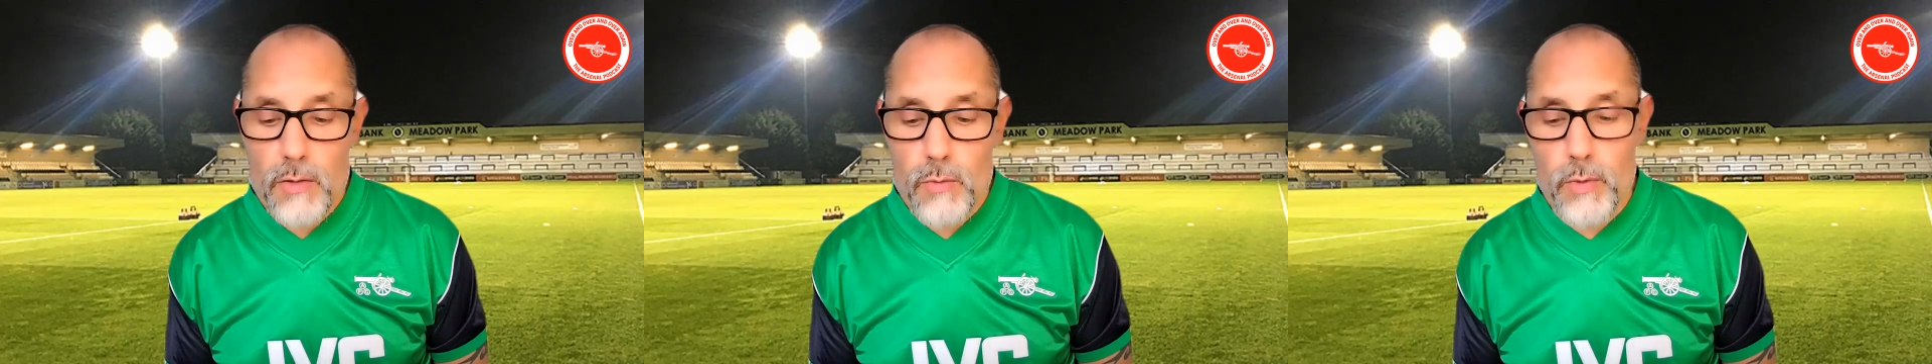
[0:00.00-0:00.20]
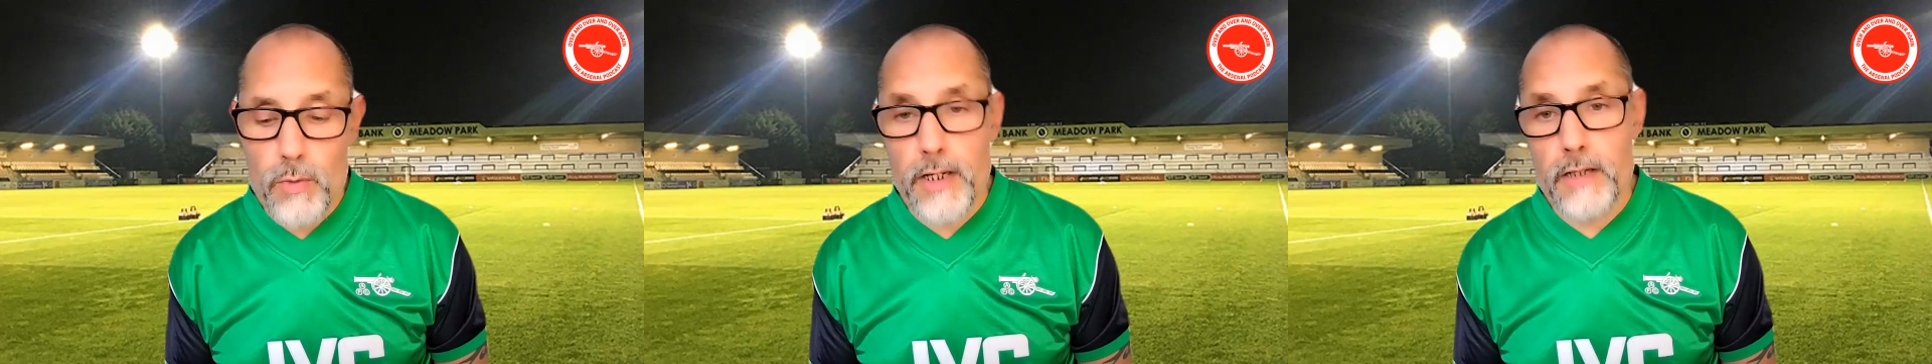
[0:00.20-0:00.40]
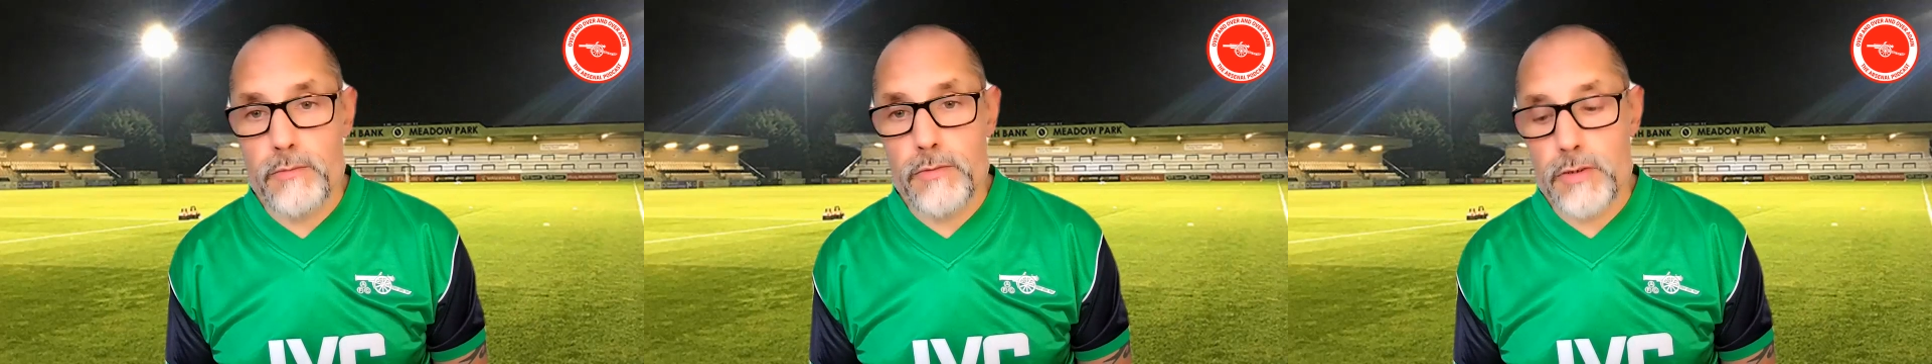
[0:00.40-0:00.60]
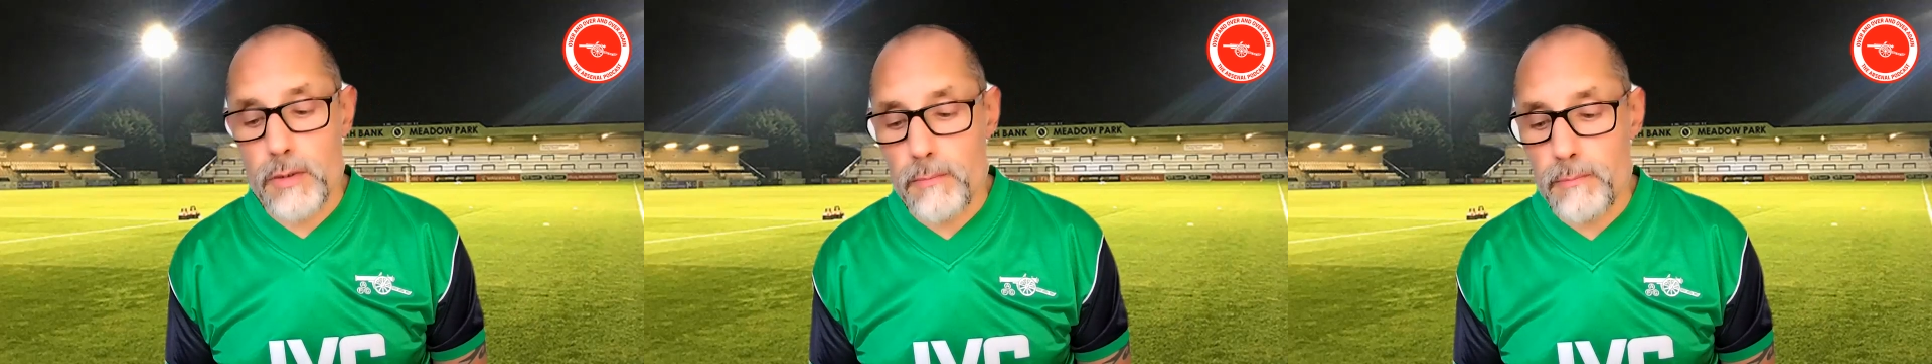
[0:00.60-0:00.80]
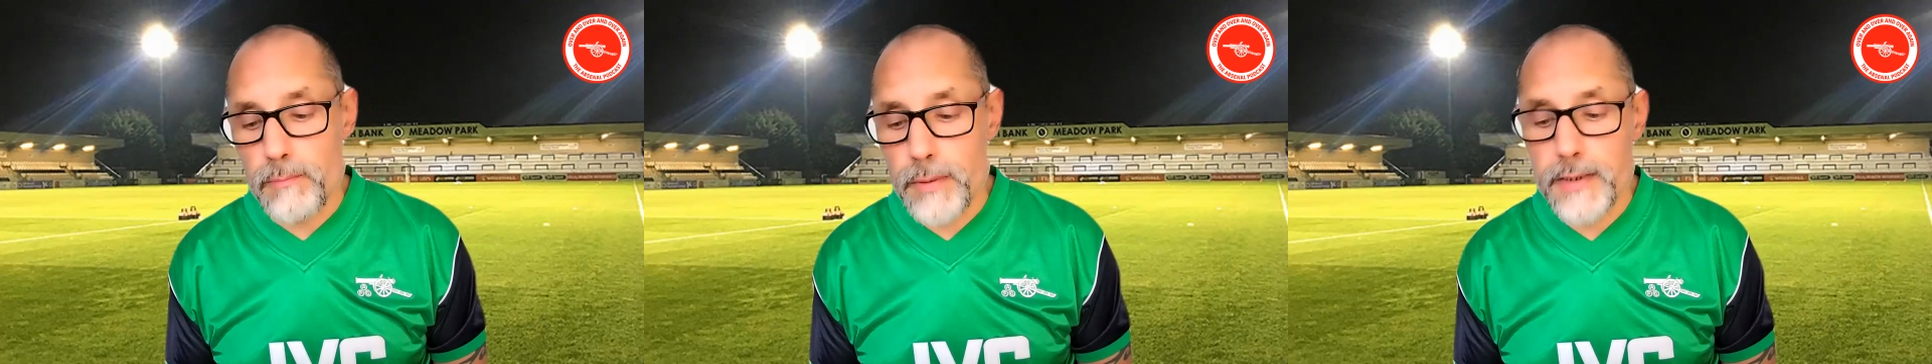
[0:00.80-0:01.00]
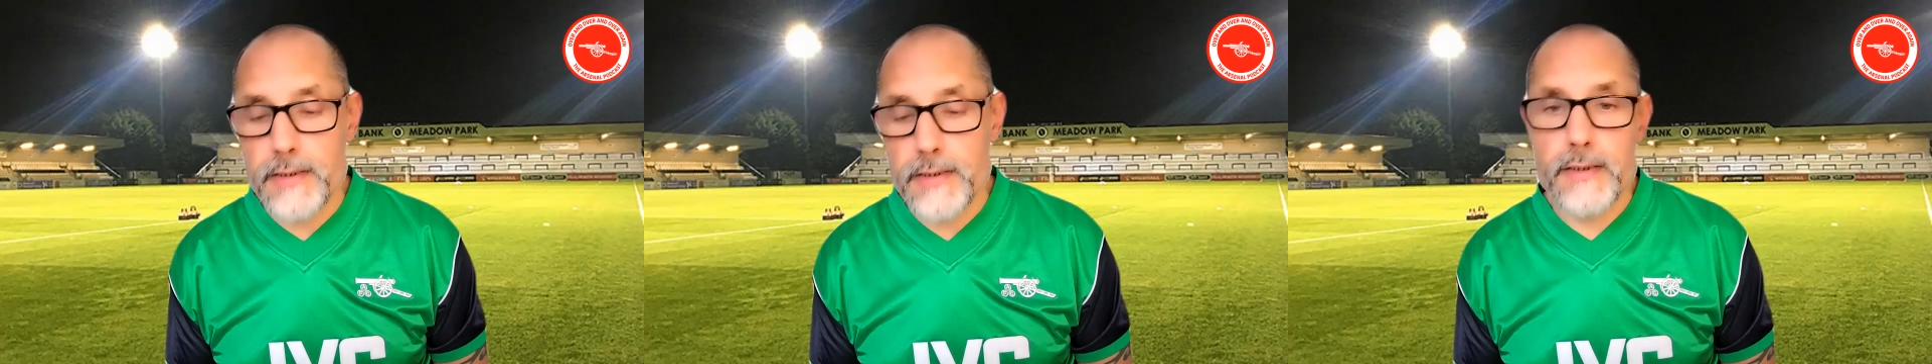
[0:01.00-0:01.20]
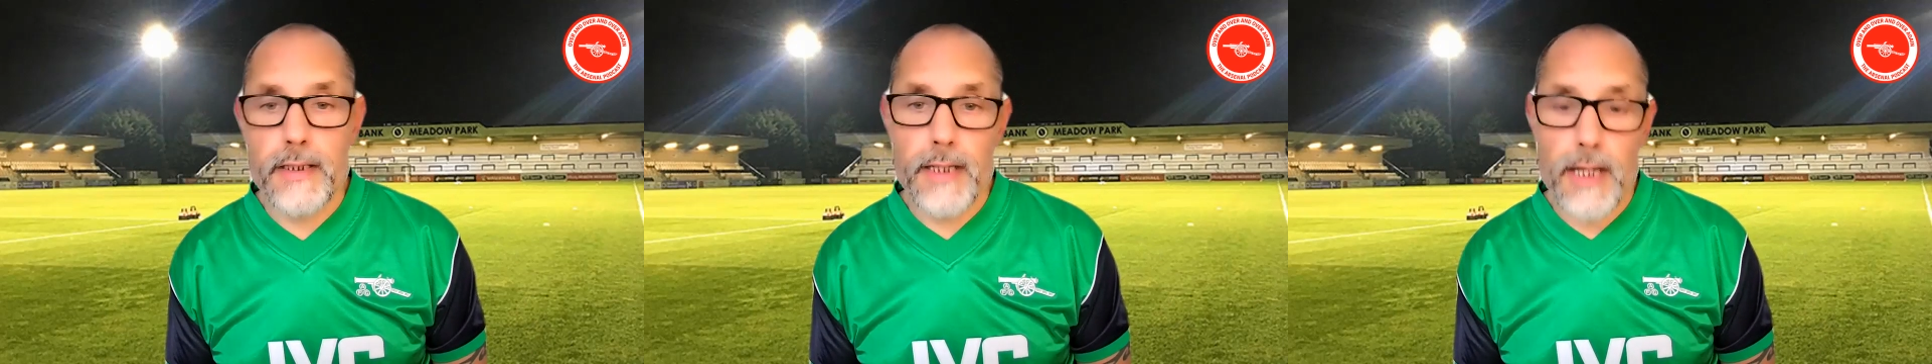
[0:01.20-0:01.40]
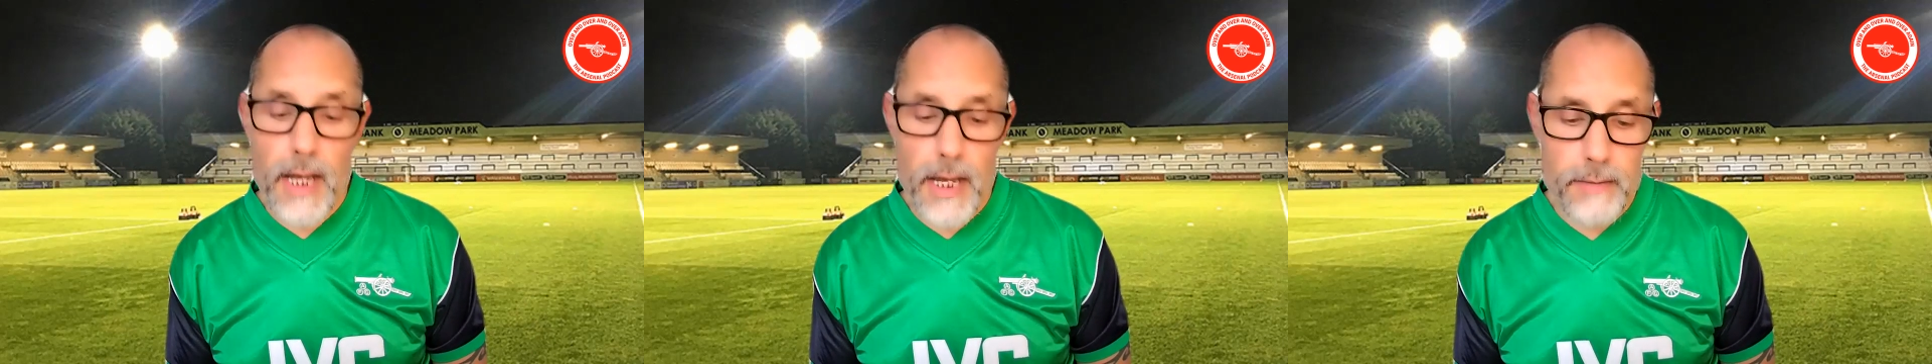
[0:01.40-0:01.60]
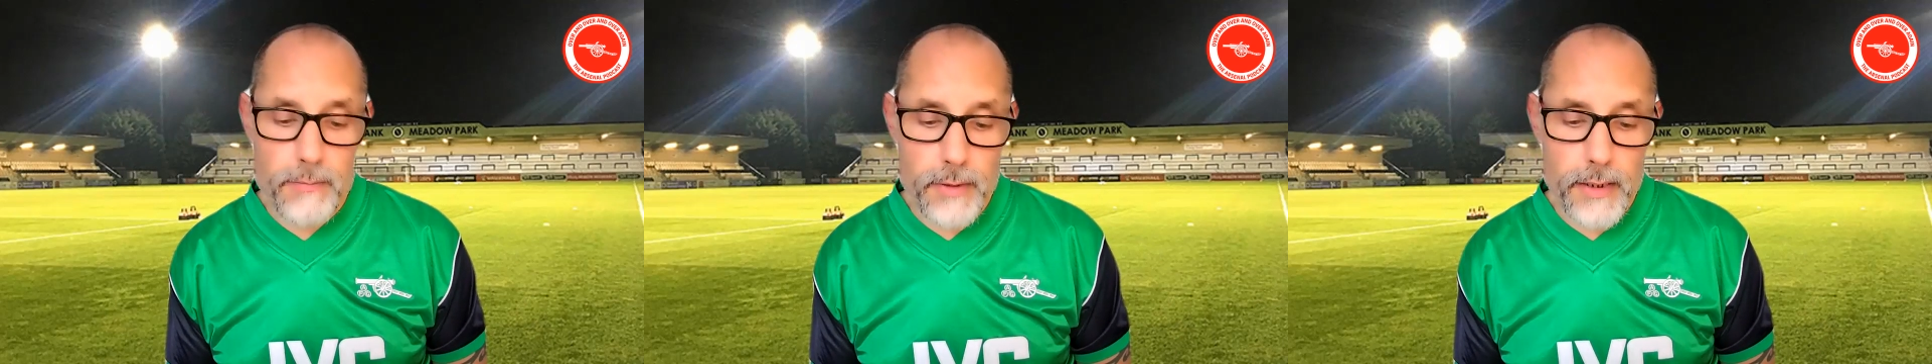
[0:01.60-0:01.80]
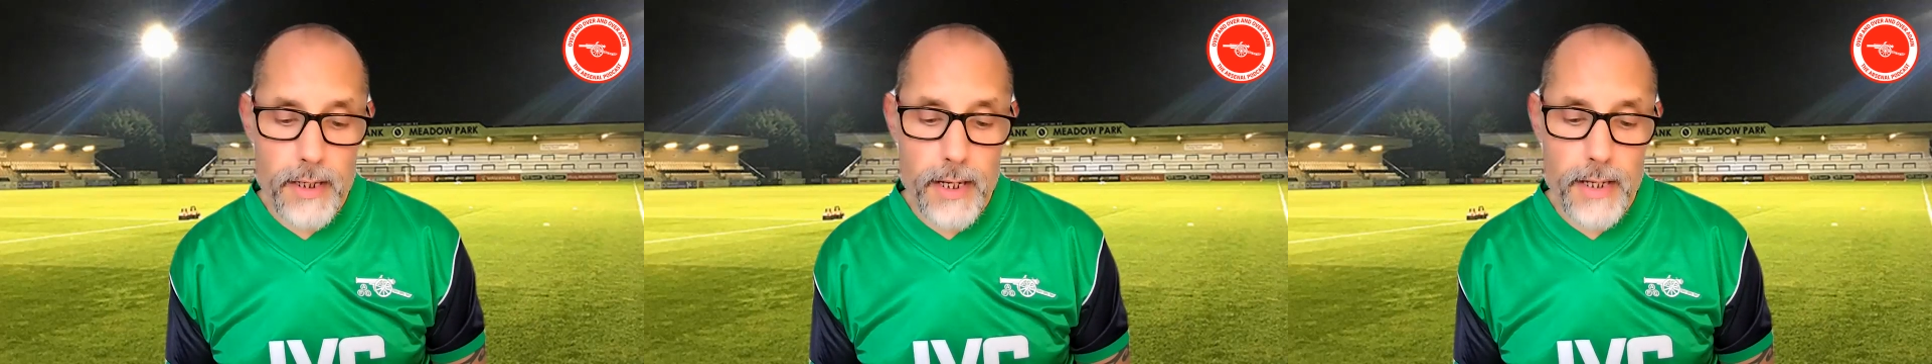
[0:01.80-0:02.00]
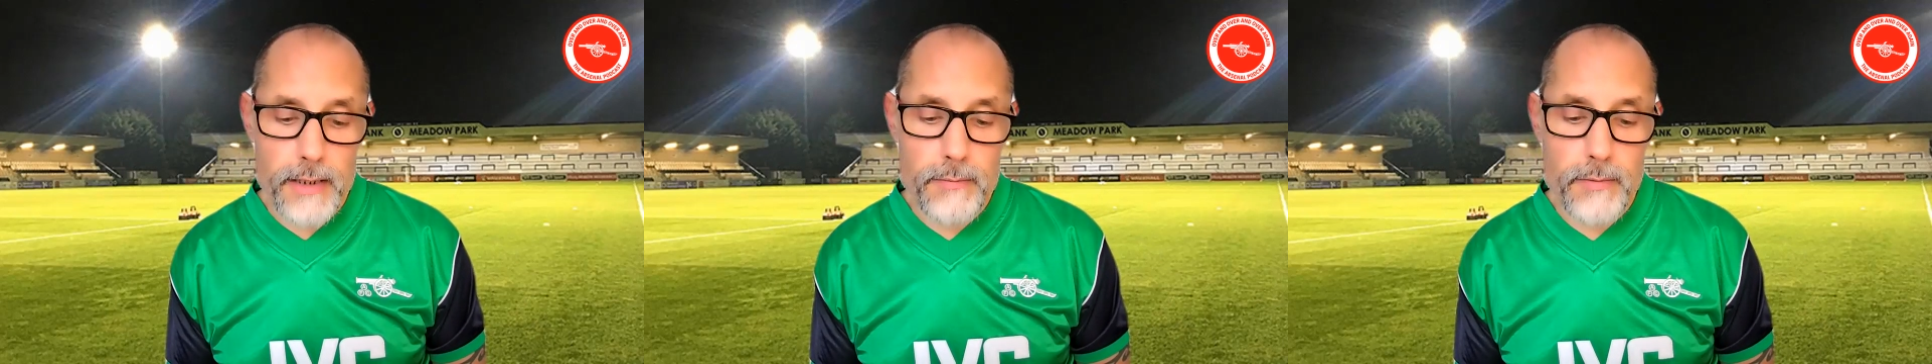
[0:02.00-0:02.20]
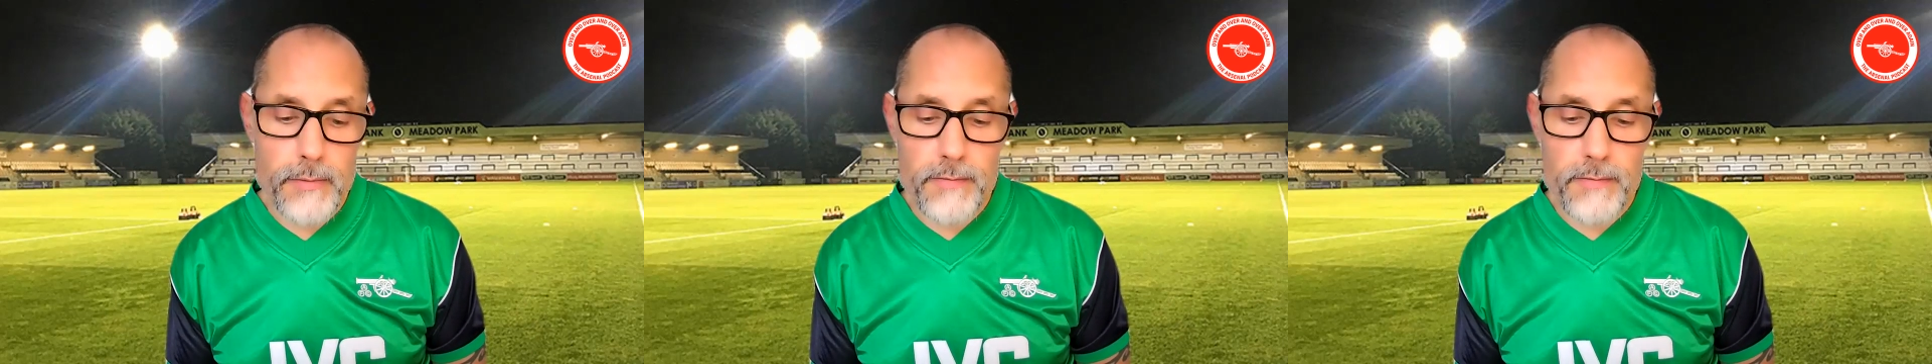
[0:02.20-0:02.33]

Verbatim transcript: Williamson, Beatty and McCabe.